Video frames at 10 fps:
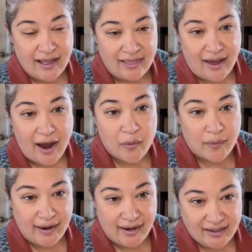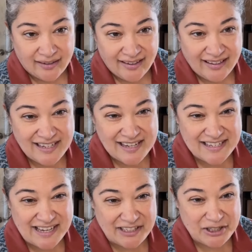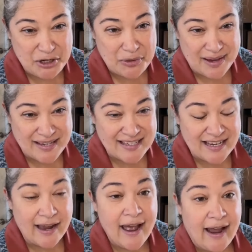That way it doesn't get too messy,